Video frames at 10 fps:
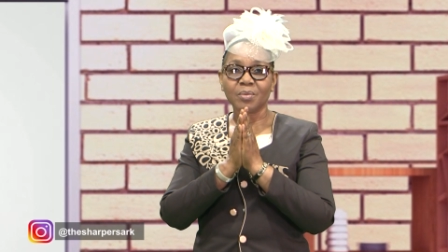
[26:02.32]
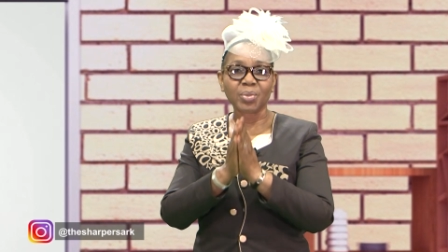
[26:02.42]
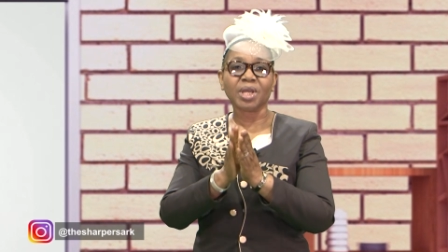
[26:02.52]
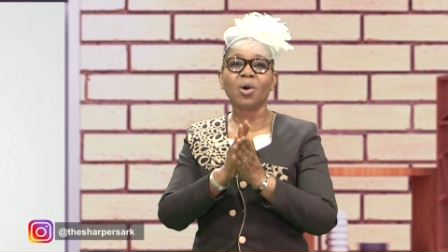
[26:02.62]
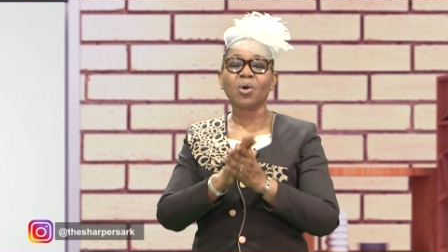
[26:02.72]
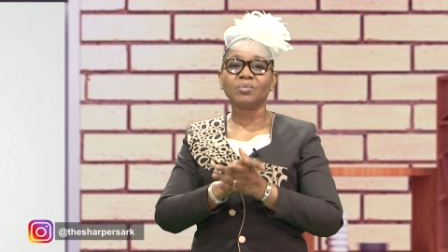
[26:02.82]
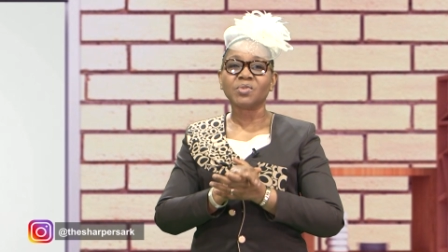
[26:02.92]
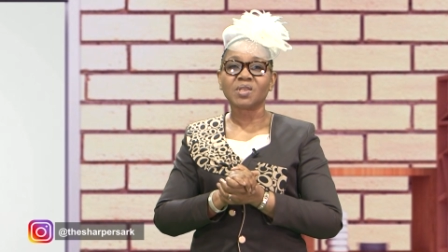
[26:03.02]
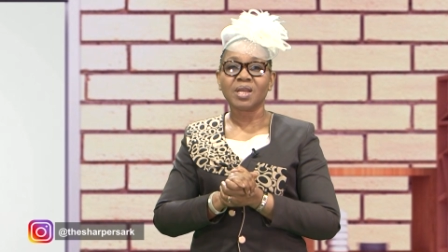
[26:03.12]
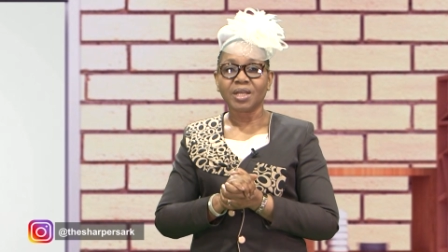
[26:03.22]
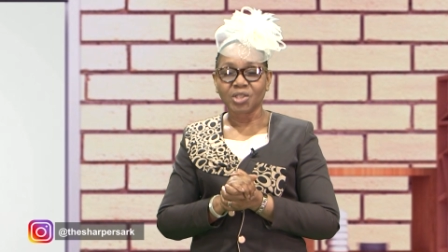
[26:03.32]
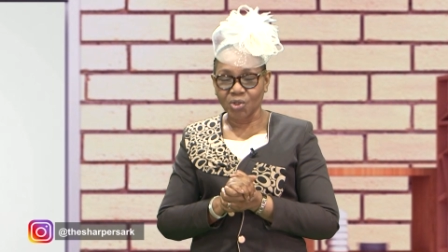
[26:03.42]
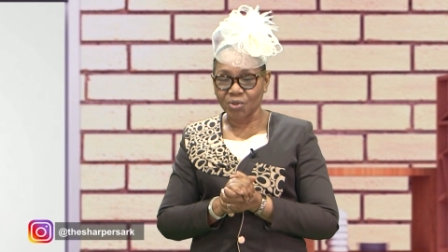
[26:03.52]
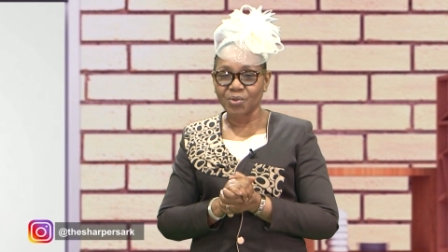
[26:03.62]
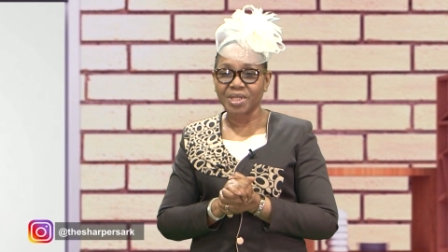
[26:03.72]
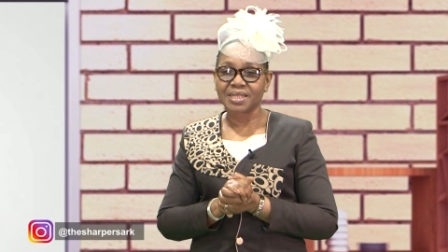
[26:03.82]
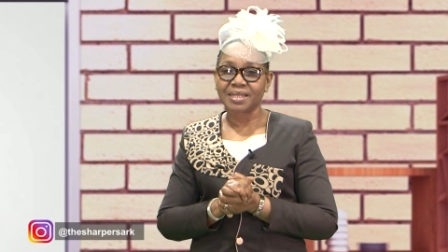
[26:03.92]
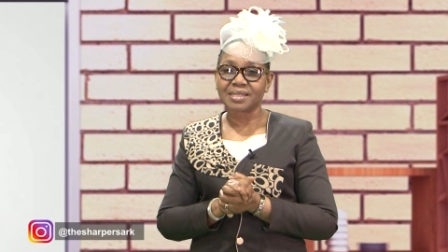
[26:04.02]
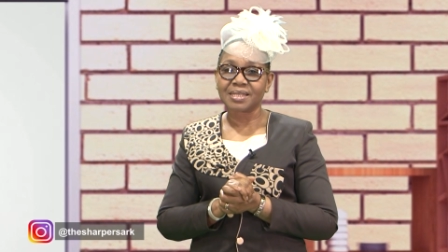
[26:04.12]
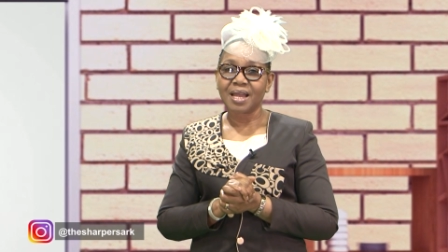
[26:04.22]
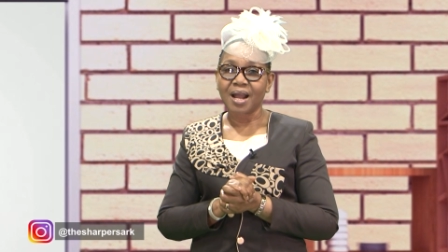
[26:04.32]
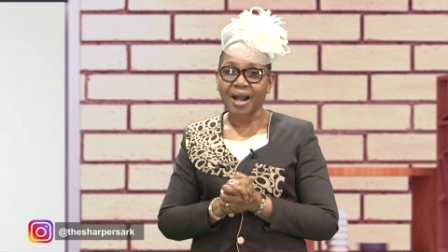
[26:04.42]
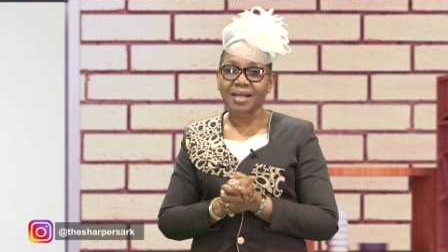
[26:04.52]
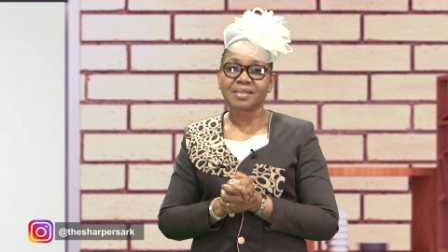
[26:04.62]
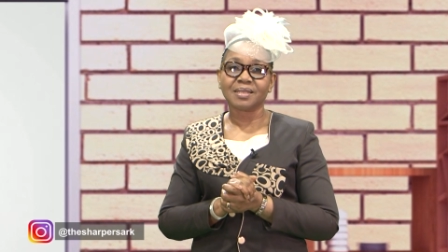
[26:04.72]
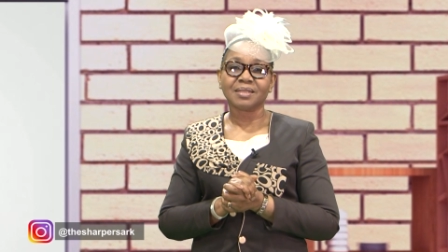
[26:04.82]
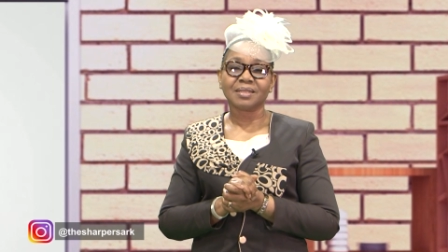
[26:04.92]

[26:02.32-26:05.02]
becomes your greatest asset.